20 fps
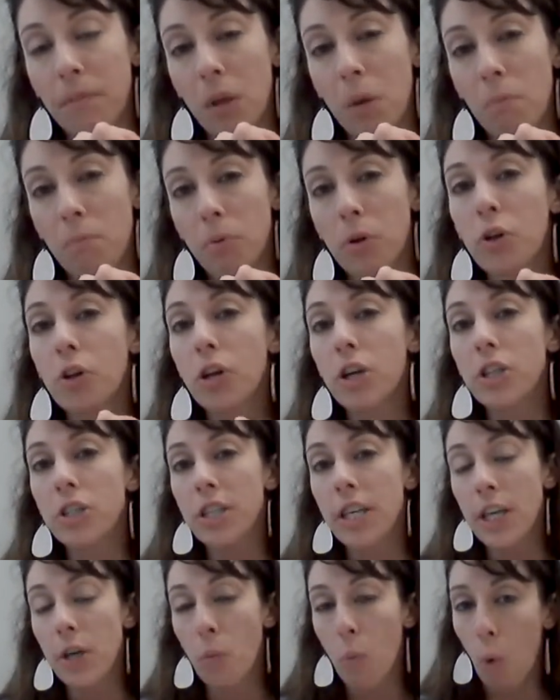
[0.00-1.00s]
Booker
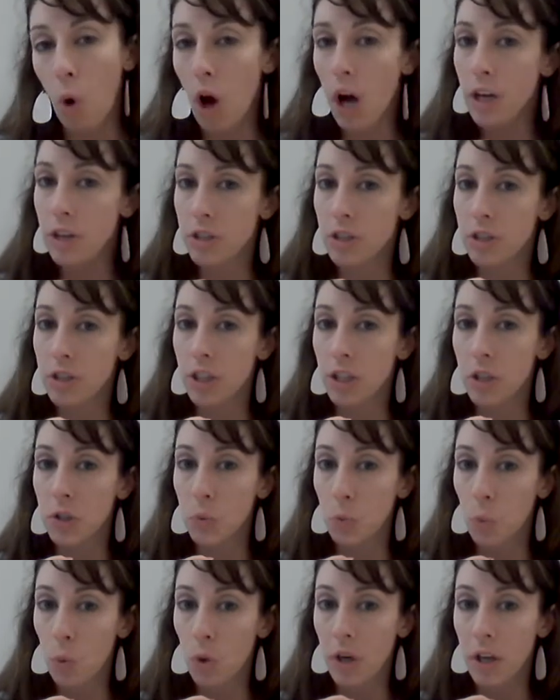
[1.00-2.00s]
T. Washington
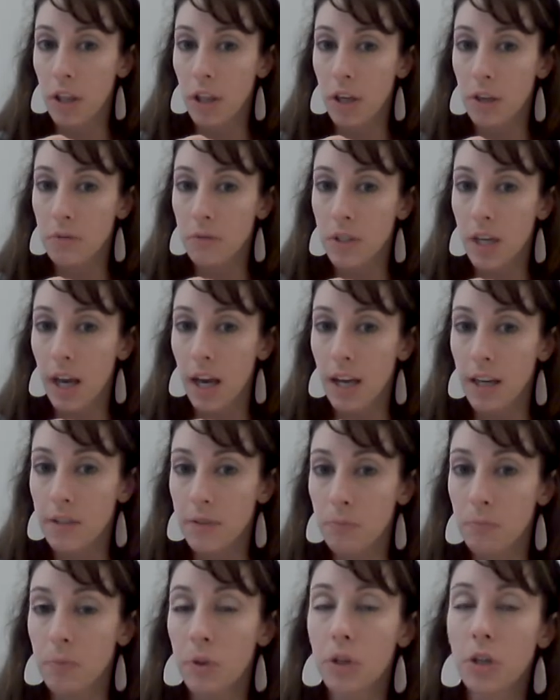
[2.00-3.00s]
is one of those
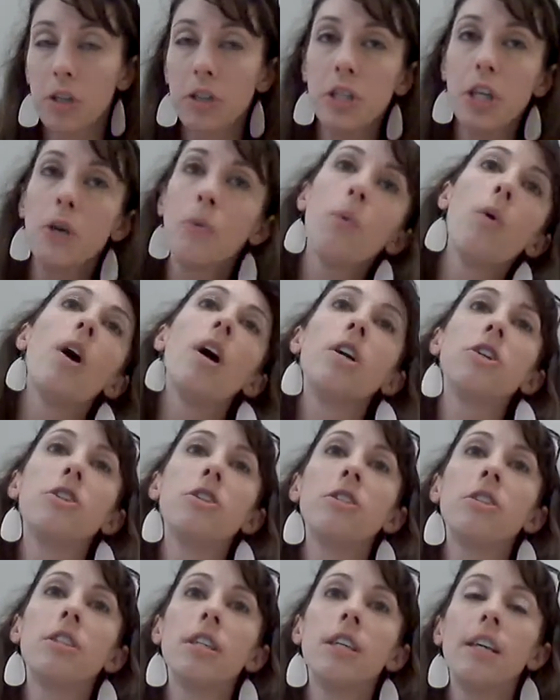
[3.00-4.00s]
guys. Booker T.
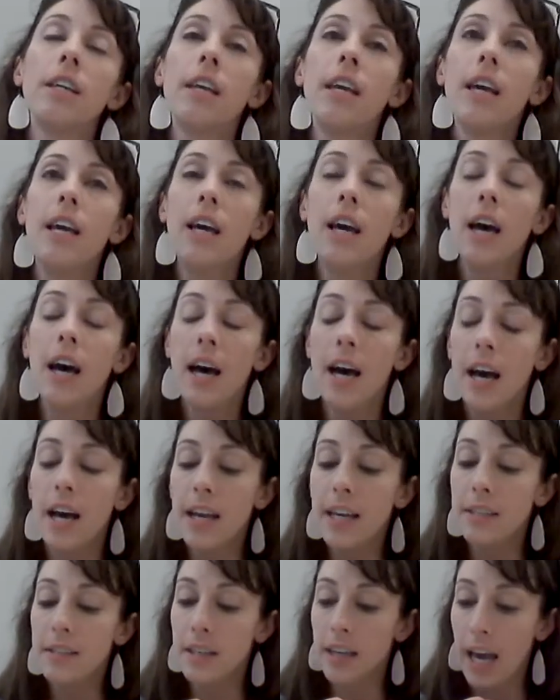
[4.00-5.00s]
Washington
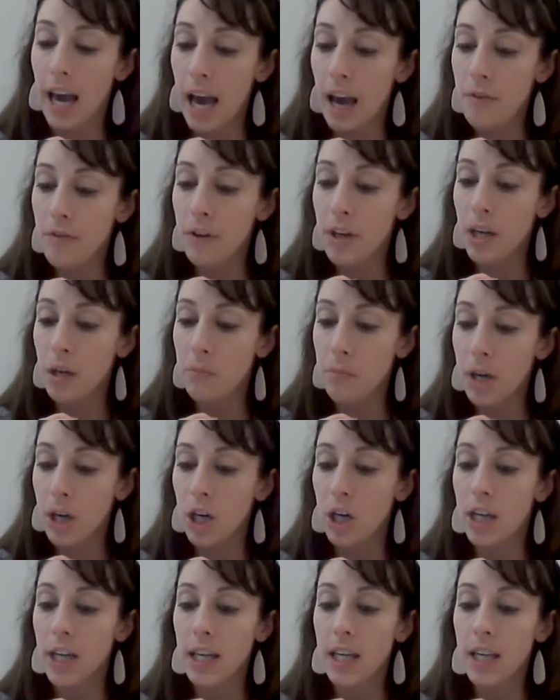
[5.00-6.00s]
is an African
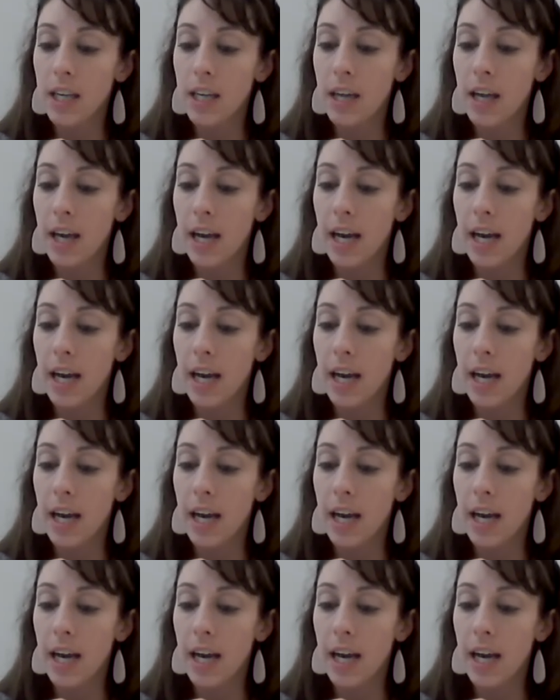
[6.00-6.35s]
American.